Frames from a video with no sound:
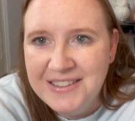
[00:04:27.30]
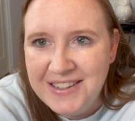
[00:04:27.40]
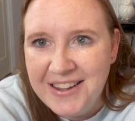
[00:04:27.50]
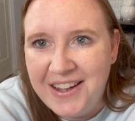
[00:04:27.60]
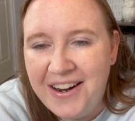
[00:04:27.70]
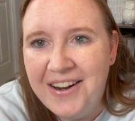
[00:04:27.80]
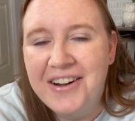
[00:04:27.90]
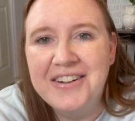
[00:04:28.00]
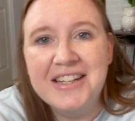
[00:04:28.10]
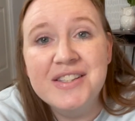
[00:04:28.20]
There.
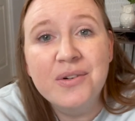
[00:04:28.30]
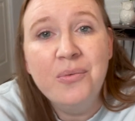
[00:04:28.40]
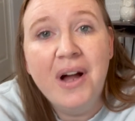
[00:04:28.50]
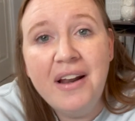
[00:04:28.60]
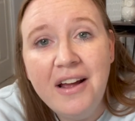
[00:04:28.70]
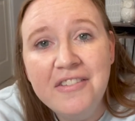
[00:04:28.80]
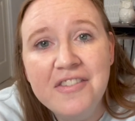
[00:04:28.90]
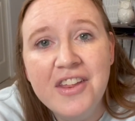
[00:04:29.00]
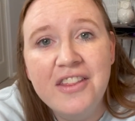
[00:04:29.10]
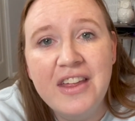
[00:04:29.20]
Okay, so one of
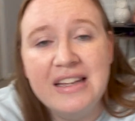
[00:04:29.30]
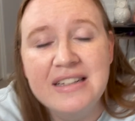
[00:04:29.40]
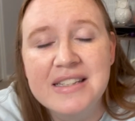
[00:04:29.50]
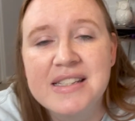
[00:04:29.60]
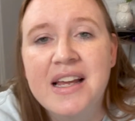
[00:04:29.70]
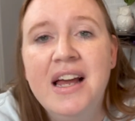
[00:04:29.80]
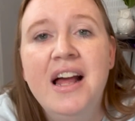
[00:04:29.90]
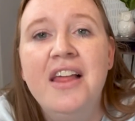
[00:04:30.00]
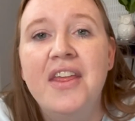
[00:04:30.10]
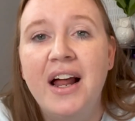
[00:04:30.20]
the things
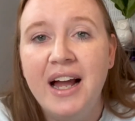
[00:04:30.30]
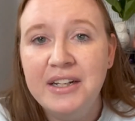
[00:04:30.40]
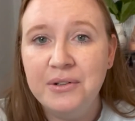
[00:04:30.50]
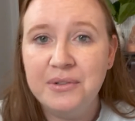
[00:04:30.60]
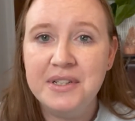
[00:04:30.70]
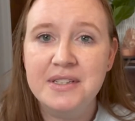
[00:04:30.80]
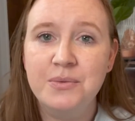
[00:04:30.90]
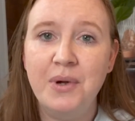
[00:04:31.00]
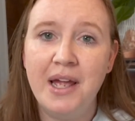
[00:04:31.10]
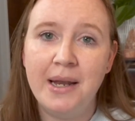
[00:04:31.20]
that I noticed
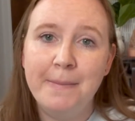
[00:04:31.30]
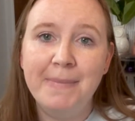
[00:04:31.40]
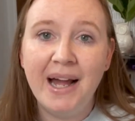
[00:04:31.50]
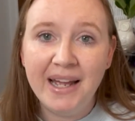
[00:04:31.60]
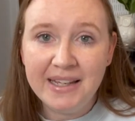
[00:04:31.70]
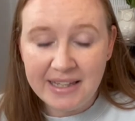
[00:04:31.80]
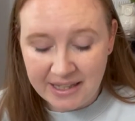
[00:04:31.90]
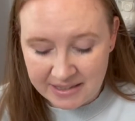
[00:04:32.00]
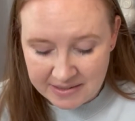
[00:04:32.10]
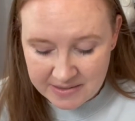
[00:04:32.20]
when my
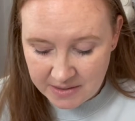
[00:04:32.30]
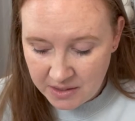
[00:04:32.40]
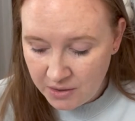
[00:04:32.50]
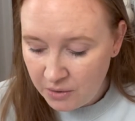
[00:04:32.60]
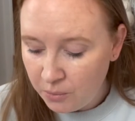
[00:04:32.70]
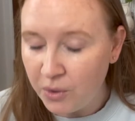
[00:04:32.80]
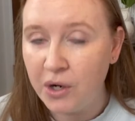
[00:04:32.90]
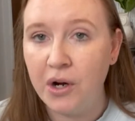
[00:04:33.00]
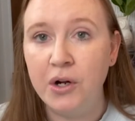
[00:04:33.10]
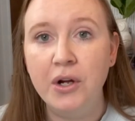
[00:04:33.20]
kids
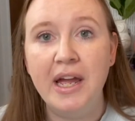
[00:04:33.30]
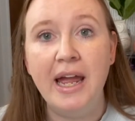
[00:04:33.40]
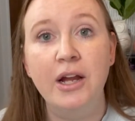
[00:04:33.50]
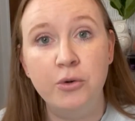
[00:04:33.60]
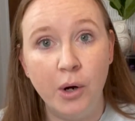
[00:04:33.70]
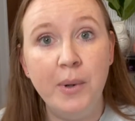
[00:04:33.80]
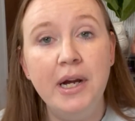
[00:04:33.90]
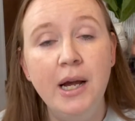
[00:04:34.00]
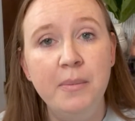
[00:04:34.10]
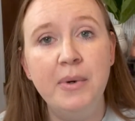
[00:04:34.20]
were growing
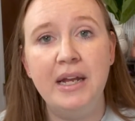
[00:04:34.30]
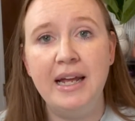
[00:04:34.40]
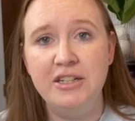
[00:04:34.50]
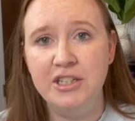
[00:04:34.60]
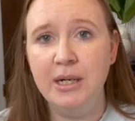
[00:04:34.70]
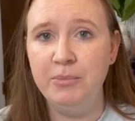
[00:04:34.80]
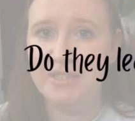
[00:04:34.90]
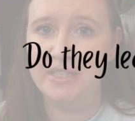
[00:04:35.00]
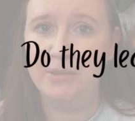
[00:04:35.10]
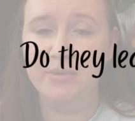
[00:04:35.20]
up and aging up was
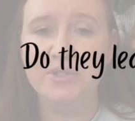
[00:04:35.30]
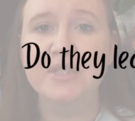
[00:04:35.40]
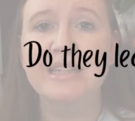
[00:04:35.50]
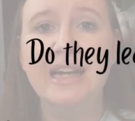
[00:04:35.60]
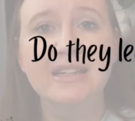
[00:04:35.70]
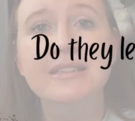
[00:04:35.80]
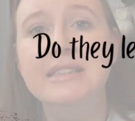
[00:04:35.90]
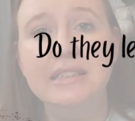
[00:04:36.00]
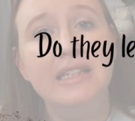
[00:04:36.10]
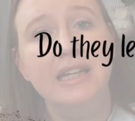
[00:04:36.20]
that they were just
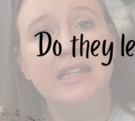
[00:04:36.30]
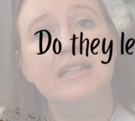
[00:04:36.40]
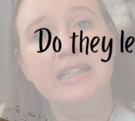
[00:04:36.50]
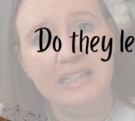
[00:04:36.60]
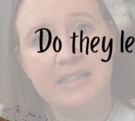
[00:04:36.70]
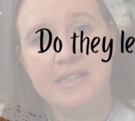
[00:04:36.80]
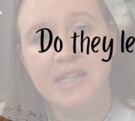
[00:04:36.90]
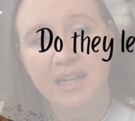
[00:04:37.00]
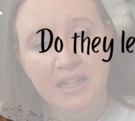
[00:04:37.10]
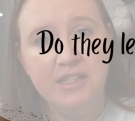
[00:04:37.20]
constantly getting leaks.
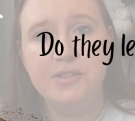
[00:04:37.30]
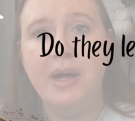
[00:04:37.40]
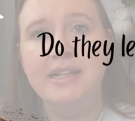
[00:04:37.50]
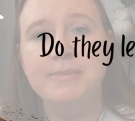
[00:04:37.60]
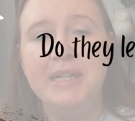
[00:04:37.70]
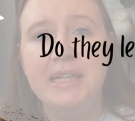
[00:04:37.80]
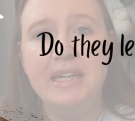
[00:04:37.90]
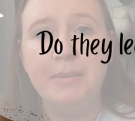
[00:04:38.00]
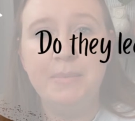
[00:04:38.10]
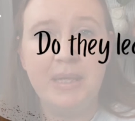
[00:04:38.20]
So as
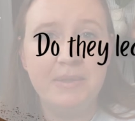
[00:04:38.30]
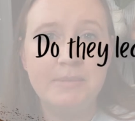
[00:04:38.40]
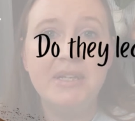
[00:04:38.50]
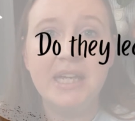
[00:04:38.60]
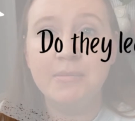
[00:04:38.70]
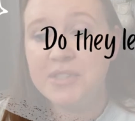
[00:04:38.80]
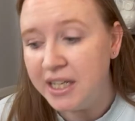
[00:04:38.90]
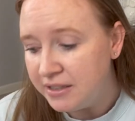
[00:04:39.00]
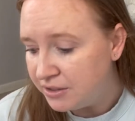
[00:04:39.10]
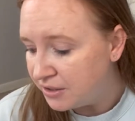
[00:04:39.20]
my babies became
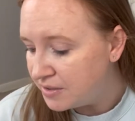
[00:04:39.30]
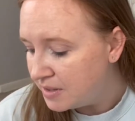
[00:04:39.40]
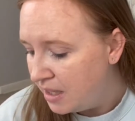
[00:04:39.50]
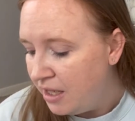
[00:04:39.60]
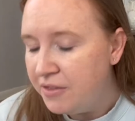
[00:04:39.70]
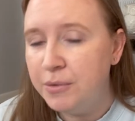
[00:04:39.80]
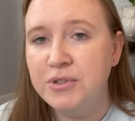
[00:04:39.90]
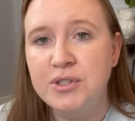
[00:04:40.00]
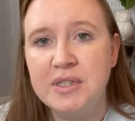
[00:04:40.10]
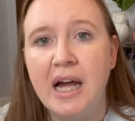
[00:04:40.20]
toddlers, there was
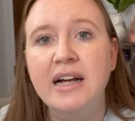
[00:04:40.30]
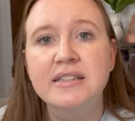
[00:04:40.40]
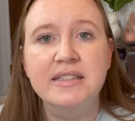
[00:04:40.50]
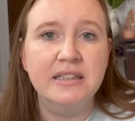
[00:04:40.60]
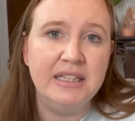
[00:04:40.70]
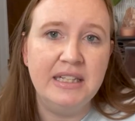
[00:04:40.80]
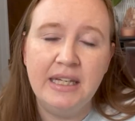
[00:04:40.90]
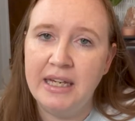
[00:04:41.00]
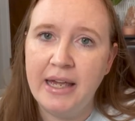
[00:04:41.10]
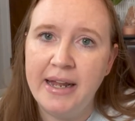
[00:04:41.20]
just constant
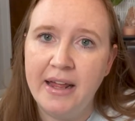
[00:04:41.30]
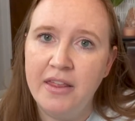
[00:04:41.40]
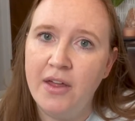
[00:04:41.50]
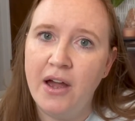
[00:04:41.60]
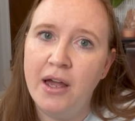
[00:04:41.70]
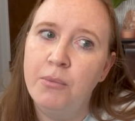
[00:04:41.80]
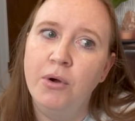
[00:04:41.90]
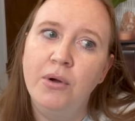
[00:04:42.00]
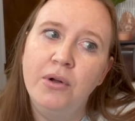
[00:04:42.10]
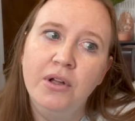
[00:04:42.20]
leaking, and I thought,
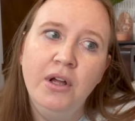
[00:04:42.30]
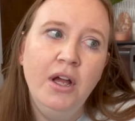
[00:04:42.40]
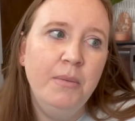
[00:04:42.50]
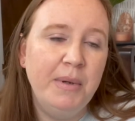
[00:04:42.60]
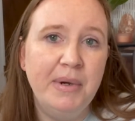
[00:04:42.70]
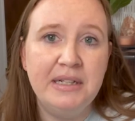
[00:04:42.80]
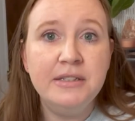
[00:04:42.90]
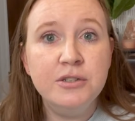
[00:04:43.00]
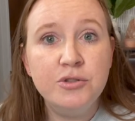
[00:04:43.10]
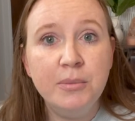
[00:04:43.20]
well, maybe I need
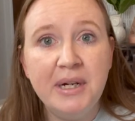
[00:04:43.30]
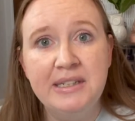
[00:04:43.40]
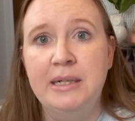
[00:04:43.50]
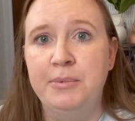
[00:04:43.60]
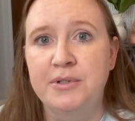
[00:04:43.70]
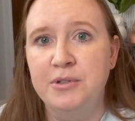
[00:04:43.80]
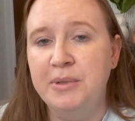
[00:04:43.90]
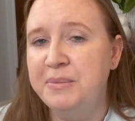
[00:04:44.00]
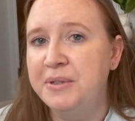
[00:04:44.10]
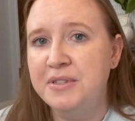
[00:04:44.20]
to strip my diapers, or
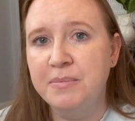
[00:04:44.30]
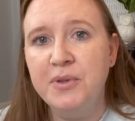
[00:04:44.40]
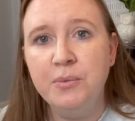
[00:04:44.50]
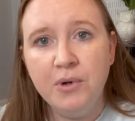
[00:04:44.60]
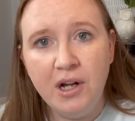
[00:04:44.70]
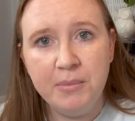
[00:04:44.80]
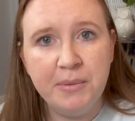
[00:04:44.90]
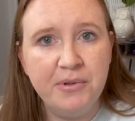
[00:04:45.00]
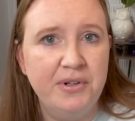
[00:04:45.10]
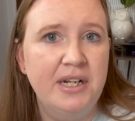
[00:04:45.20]
maybe there's something wrong, maybe
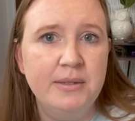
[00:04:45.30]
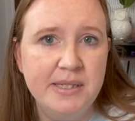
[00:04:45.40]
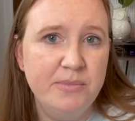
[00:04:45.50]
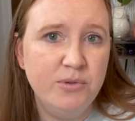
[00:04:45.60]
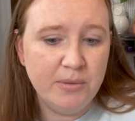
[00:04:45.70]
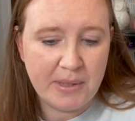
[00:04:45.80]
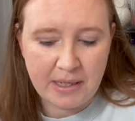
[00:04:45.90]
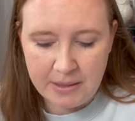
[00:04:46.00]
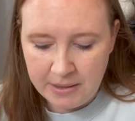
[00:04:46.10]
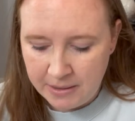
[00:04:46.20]
they're not as absorbent,
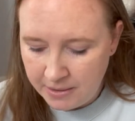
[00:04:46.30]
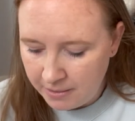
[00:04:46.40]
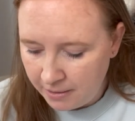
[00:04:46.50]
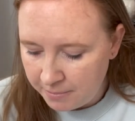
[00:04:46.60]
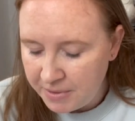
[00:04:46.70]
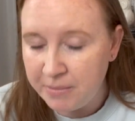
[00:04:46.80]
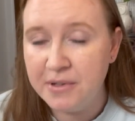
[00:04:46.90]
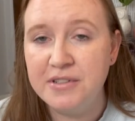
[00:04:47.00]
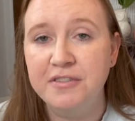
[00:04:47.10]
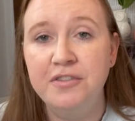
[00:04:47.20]
maybe
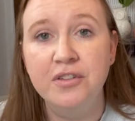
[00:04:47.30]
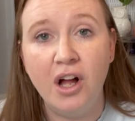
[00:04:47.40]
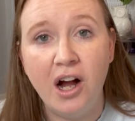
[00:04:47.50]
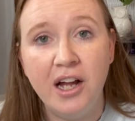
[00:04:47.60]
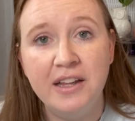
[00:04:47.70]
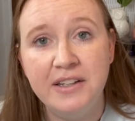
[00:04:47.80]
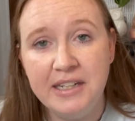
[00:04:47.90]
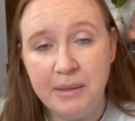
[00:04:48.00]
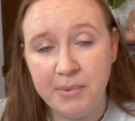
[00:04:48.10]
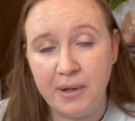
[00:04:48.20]
there's a flaw in the
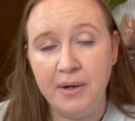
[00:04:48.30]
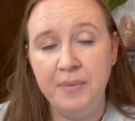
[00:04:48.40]
diaper.